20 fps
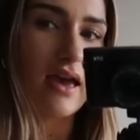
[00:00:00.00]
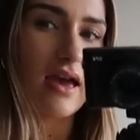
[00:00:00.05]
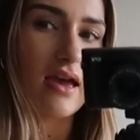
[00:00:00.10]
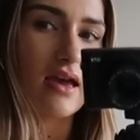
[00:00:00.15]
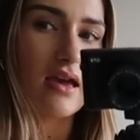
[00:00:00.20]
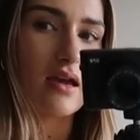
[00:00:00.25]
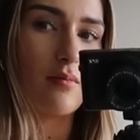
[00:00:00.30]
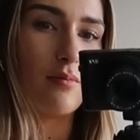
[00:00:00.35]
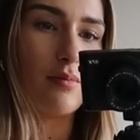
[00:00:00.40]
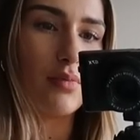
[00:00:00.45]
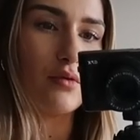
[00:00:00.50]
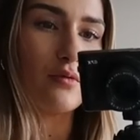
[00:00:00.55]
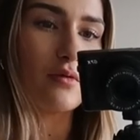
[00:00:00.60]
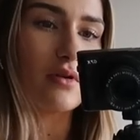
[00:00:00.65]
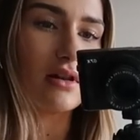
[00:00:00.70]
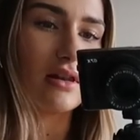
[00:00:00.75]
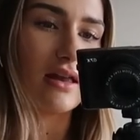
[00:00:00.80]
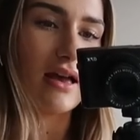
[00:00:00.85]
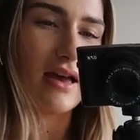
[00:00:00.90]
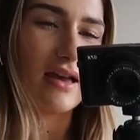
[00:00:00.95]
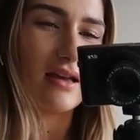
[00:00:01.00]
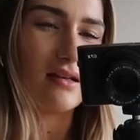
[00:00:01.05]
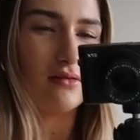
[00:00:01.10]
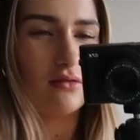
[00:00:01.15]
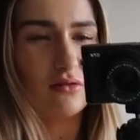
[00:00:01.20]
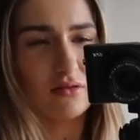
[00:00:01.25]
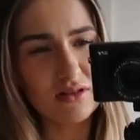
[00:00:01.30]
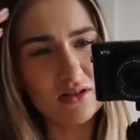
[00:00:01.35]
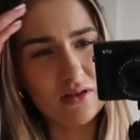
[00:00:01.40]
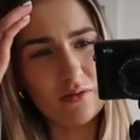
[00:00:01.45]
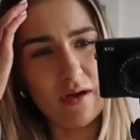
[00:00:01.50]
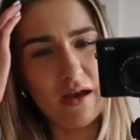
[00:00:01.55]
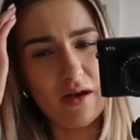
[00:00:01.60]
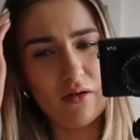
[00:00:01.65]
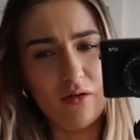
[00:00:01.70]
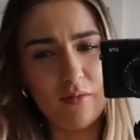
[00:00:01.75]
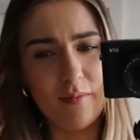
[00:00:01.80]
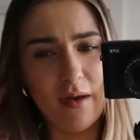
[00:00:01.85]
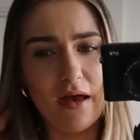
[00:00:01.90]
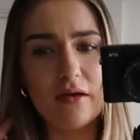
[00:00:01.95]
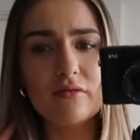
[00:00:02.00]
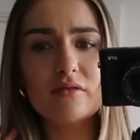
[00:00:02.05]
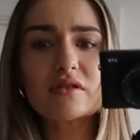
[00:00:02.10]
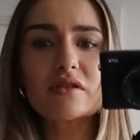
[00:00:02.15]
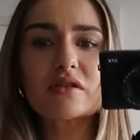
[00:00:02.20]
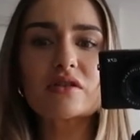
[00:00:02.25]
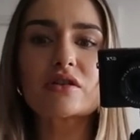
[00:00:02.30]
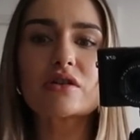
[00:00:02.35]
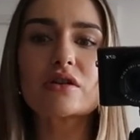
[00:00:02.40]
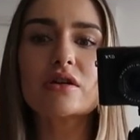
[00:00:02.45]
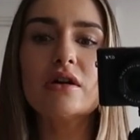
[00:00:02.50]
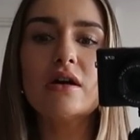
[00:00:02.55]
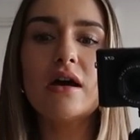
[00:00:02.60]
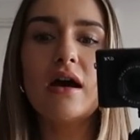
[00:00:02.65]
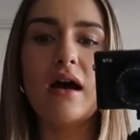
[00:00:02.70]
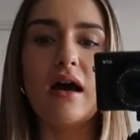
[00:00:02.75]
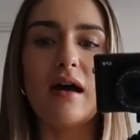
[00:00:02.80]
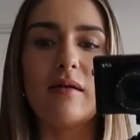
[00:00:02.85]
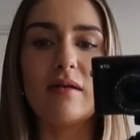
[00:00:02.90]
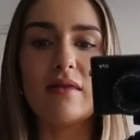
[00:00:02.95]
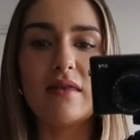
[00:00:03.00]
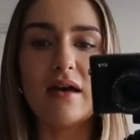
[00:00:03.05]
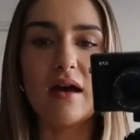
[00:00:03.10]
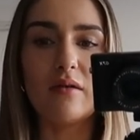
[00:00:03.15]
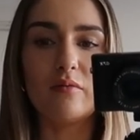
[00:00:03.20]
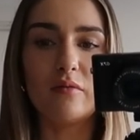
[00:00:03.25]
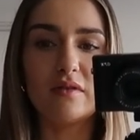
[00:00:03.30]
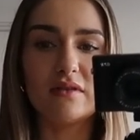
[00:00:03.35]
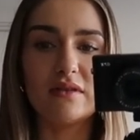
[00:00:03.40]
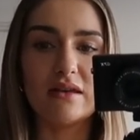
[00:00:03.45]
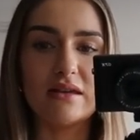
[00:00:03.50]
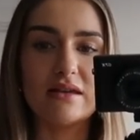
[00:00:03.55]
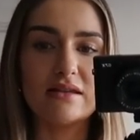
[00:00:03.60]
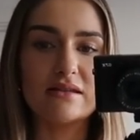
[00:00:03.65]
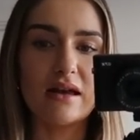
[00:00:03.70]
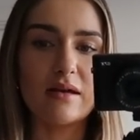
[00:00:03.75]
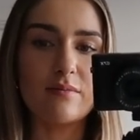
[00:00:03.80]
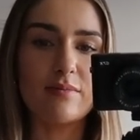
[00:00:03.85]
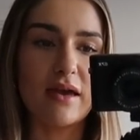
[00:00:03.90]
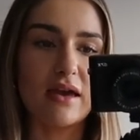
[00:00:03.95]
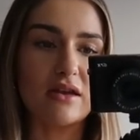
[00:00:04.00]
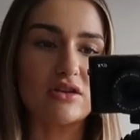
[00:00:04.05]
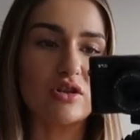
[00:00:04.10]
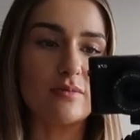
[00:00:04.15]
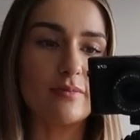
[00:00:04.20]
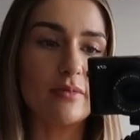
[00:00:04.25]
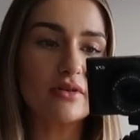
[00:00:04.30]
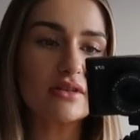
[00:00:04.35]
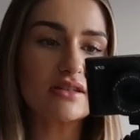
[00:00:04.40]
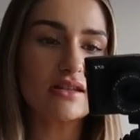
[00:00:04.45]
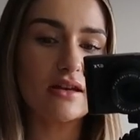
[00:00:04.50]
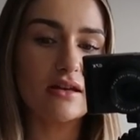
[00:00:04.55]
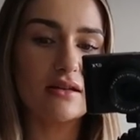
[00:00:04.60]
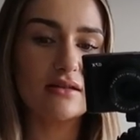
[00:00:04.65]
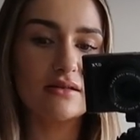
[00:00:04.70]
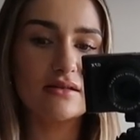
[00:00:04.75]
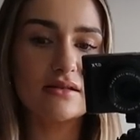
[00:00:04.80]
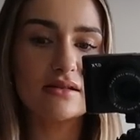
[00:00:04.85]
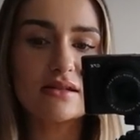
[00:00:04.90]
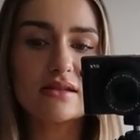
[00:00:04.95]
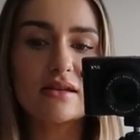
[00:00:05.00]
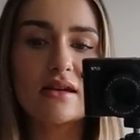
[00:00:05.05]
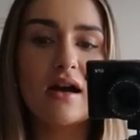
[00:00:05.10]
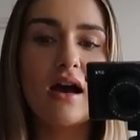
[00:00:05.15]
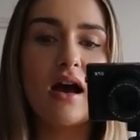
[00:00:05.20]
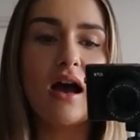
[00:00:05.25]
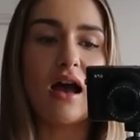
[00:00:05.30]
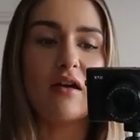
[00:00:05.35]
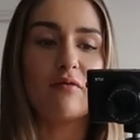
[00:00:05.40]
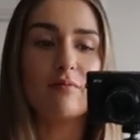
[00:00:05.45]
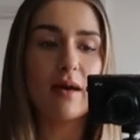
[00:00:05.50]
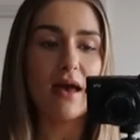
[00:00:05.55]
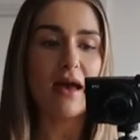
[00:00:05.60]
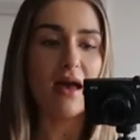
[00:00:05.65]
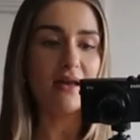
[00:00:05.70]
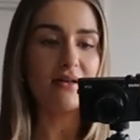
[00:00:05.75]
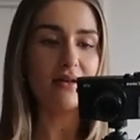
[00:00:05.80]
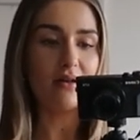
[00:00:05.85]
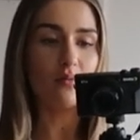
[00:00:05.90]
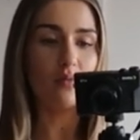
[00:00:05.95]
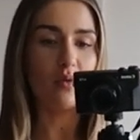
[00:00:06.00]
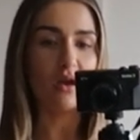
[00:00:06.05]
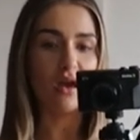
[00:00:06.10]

a boucle look to it almost. And then with these like beigey buttons, I've paired it